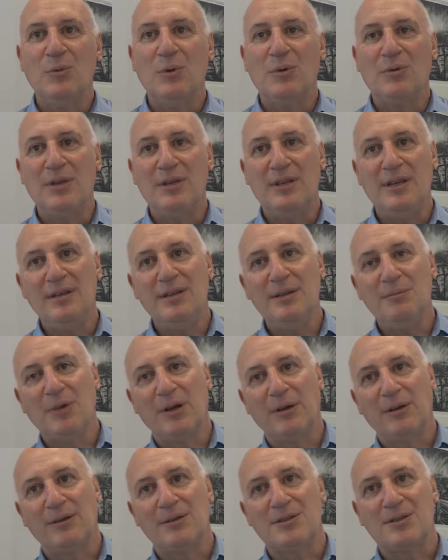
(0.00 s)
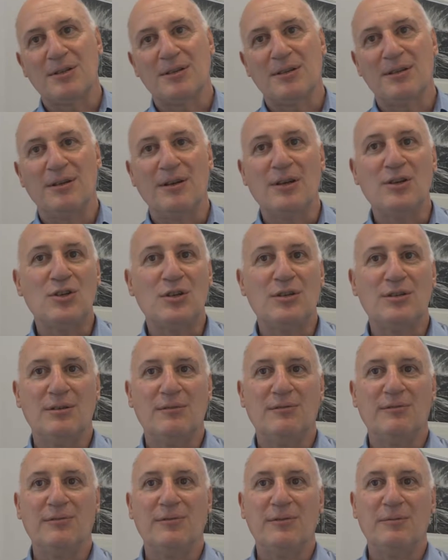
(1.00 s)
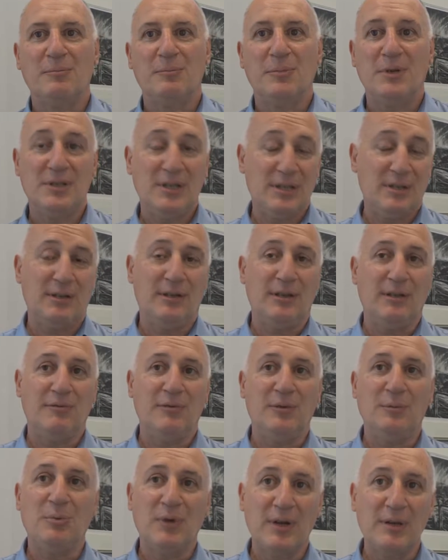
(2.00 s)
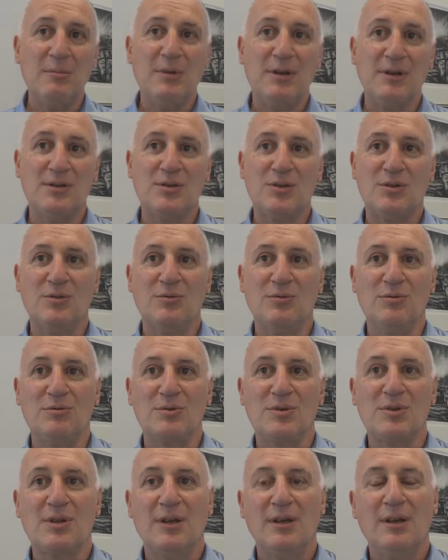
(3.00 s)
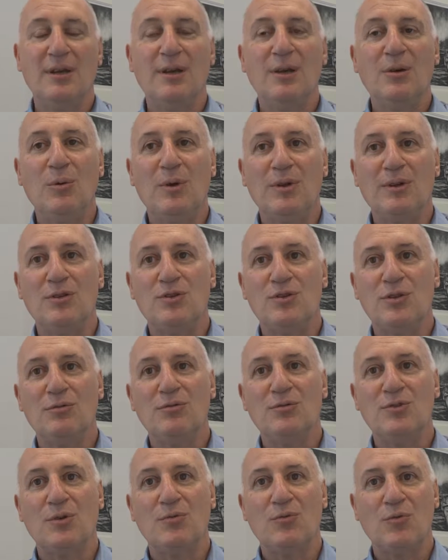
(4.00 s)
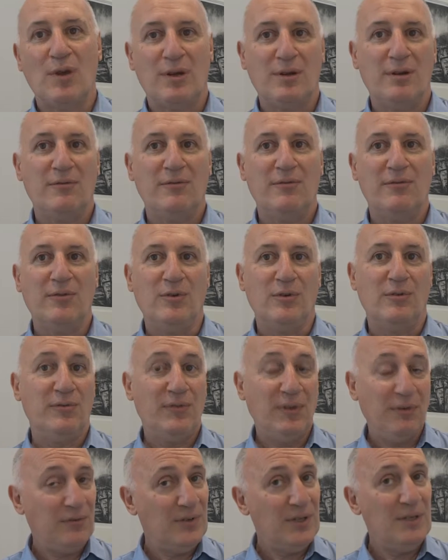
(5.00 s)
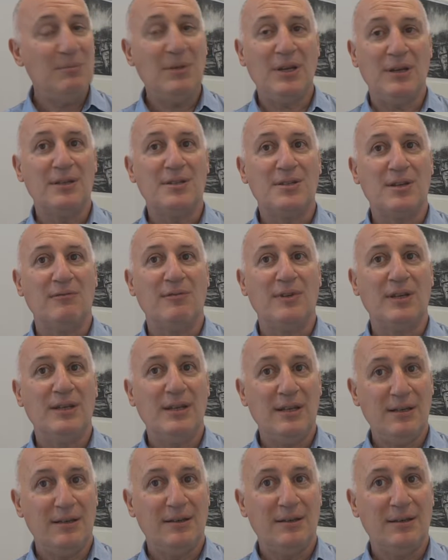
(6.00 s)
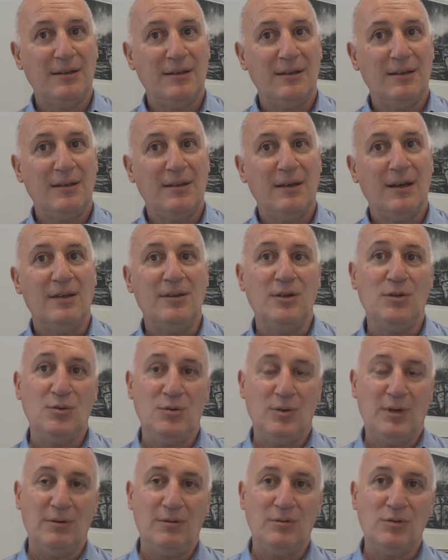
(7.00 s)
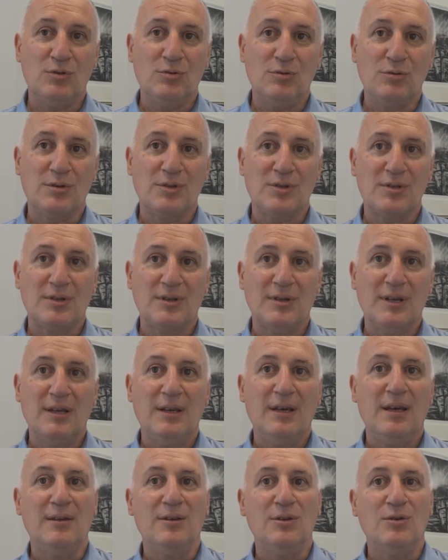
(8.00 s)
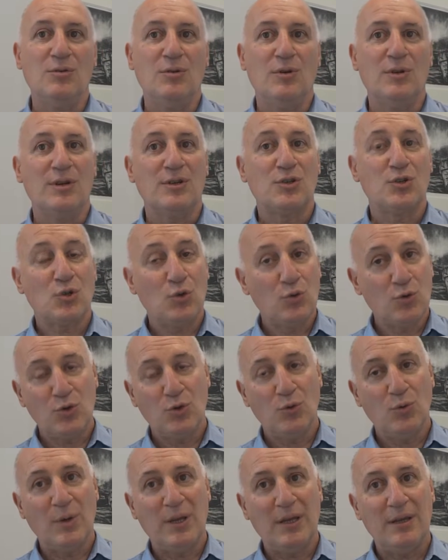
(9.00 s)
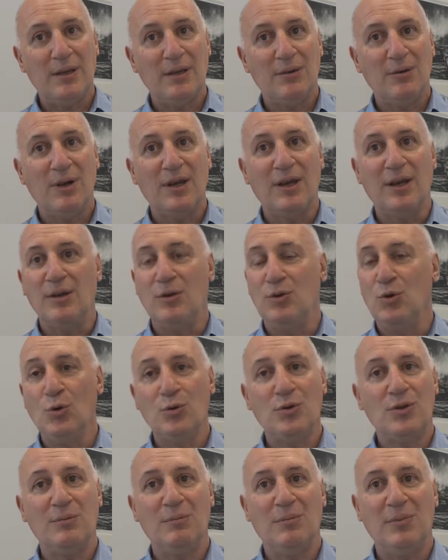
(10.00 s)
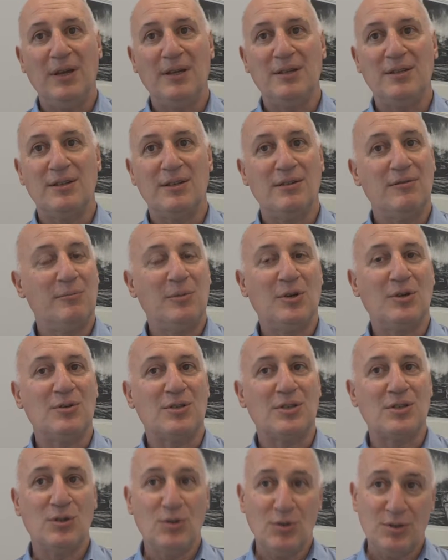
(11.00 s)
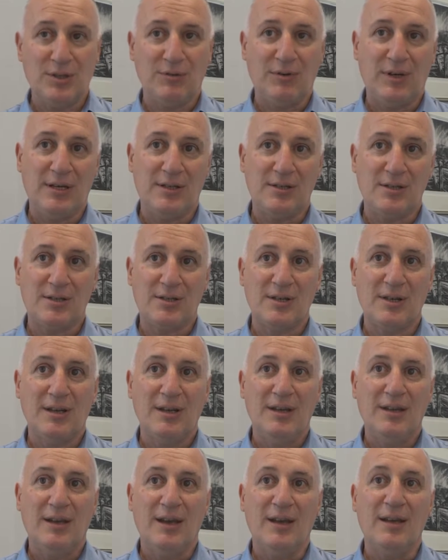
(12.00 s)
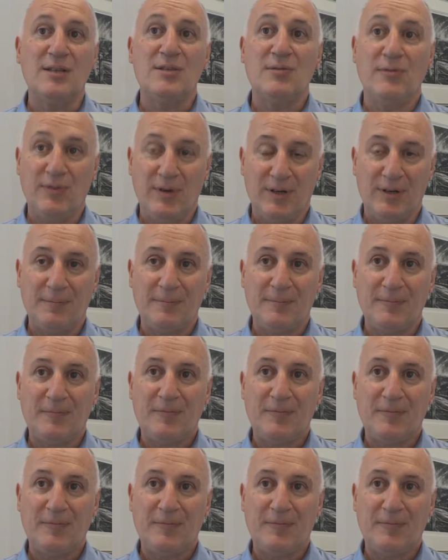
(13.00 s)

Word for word: Well, the Daily Mile is an initiative, particularly for primary schools, where the children run for 15 minutes every day, and they do it outdoors, and they do it in a social way and non-competitive because it's not a race and it's fun.